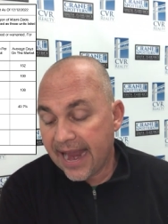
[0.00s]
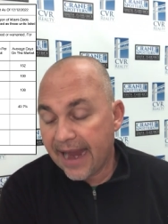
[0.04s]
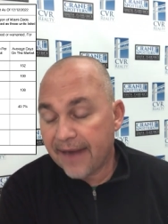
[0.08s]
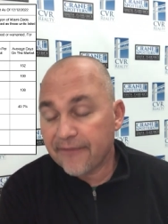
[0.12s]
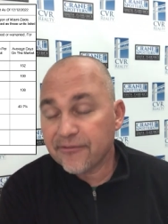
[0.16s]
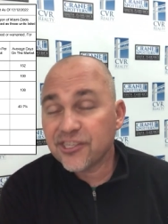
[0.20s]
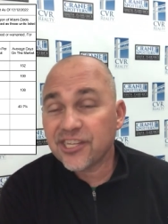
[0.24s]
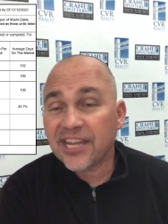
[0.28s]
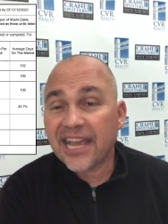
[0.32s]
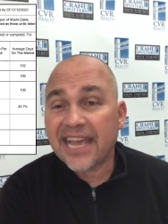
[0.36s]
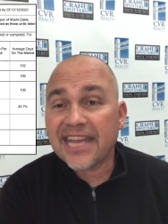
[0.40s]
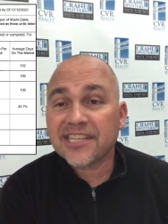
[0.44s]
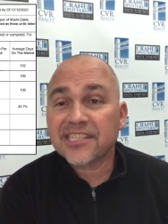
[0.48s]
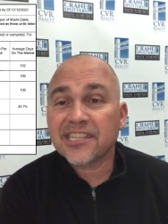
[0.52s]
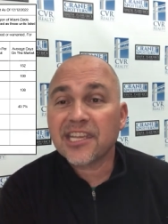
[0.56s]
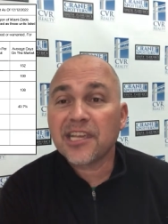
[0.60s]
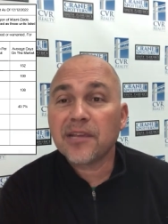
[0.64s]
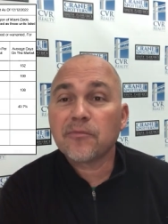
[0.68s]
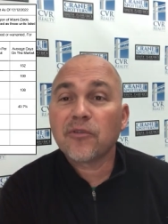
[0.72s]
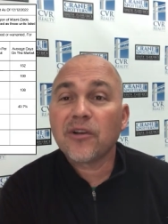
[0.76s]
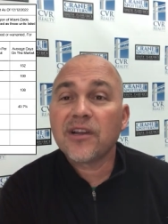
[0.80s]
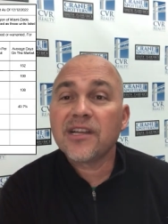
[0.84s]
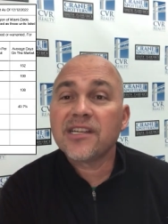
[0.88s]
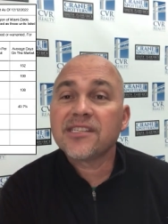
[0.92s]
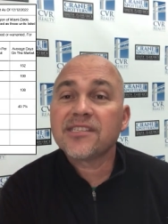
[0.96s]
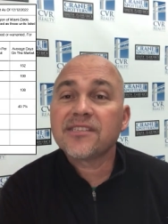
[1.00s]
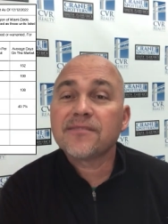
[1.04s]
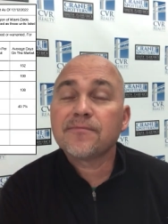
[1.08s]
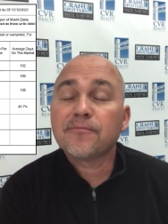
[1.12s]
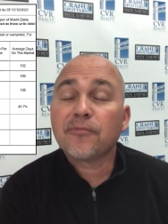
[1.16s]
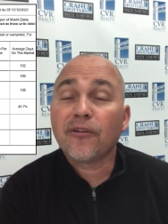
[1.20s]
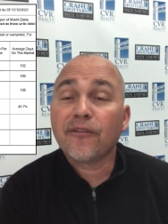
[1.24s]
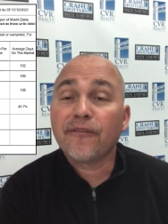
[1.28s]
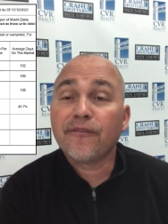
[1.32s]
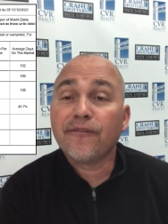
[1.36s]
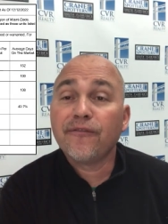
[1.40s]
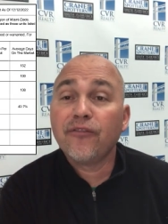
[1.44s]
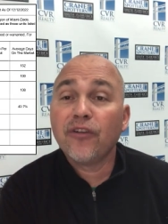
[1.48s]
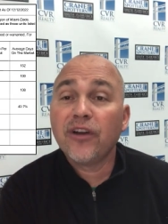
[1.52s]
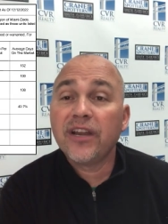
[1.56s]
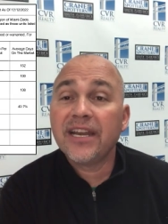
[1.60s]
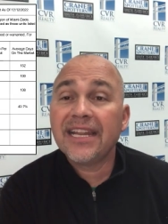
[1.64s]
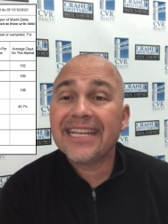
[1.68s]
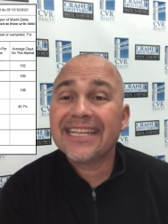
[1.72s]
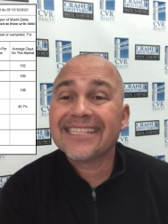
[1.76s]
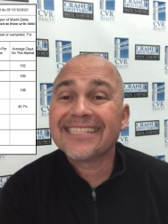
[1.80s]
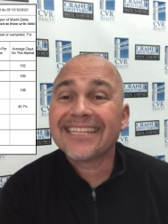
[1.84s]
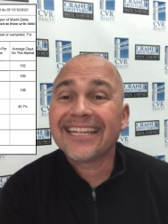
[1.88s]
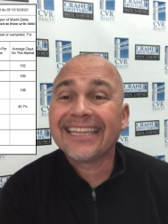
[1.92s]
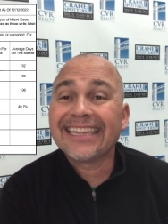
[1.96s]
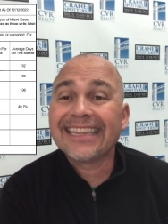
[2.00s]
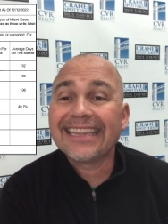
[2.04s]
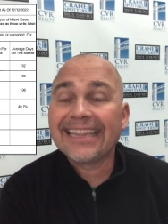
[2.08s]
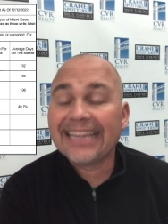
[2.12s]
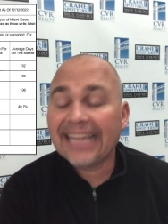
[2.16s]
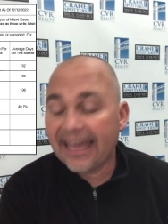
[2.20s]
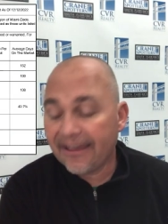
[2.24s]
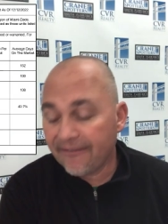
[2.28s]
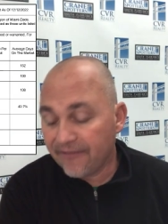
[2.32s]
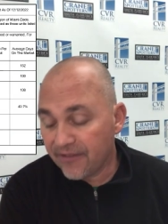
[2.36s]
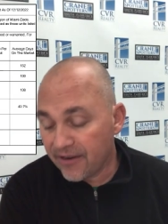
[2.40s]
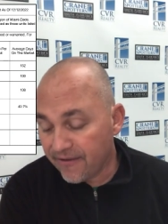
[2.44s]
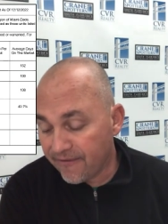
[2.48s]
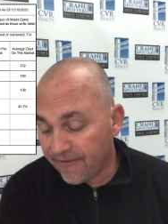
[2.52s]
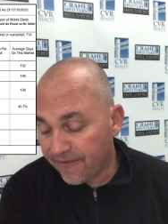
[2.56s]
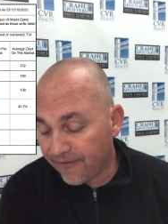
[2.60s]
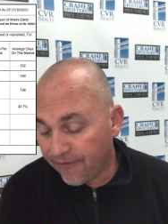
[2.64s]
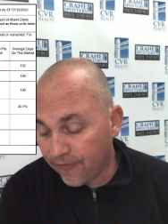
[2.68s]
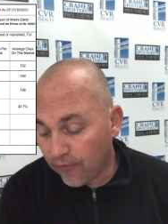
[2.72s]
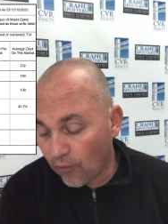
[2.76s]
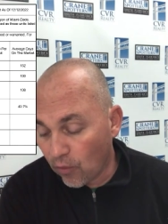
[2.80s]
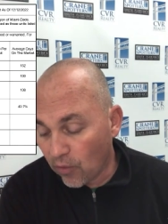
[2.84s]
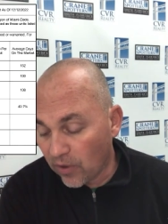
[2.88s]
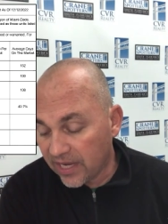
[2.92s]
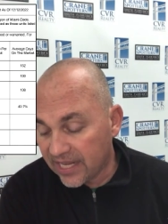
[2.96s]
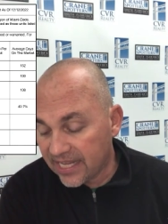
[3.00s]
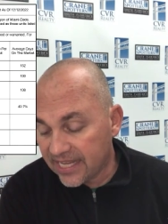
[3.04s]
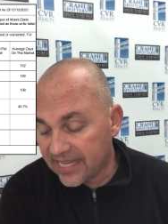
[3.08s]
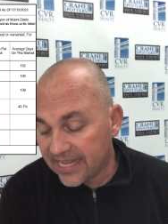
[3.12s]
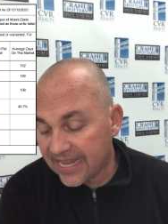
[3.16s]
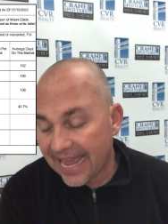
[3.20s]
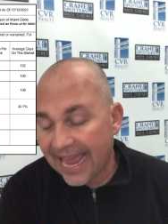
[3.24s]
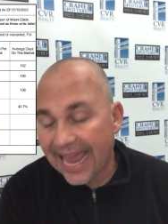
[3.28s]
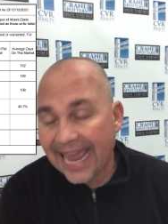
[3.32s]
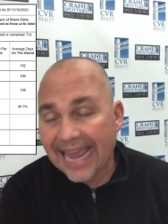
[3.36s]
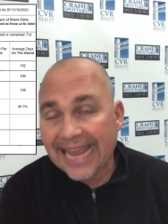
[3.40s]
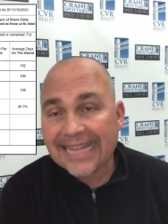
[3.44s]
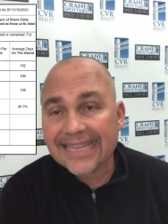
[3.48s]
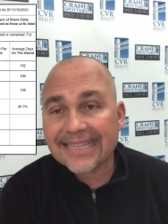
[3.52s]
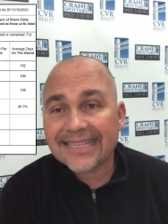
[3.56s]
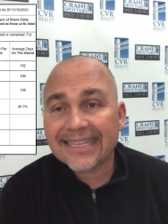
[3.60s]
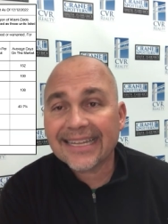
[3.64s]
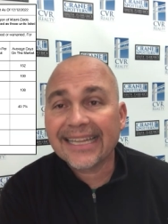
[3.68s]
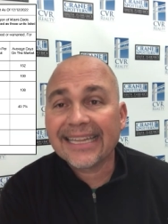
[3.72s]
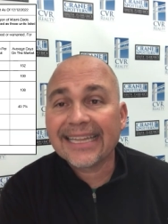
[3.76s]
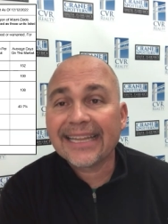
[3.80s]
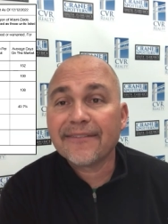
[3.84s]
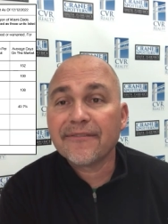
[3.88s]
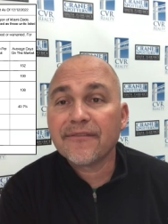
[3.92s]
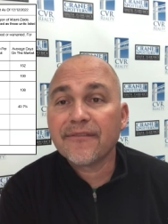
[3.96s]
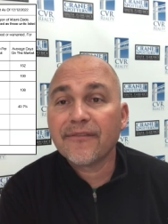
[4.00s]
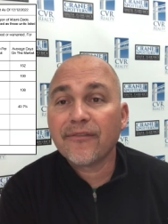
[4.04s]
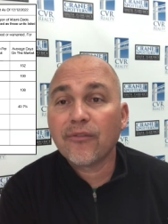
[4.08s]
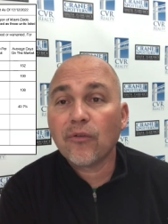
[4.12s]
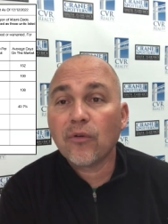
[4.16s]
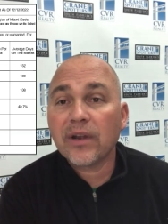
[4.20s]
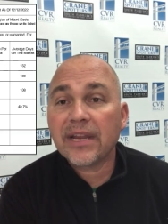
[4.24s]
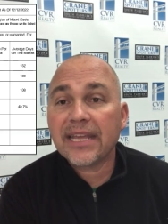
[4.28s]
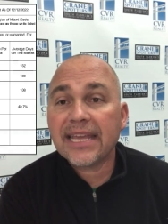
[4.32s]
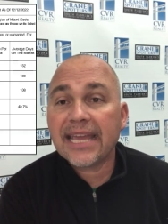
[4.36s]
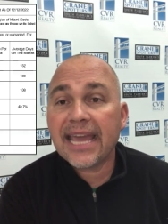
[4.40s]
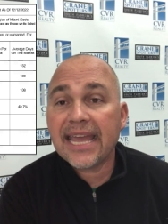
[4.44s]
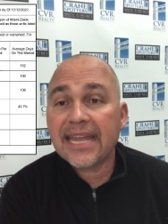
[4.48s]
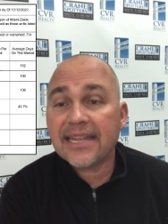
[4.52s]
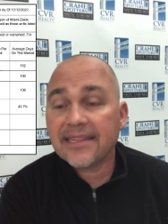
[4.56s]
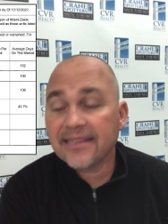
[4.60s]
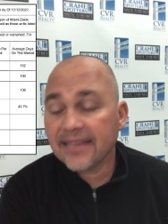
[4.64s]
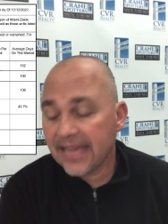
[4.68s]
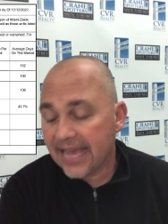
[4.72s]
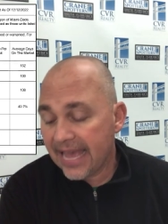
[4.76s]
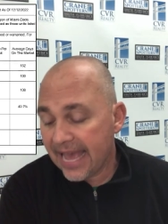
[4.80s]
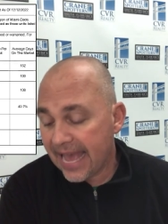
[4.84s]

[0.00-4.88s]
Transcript: Average asking price per foot is $11.48.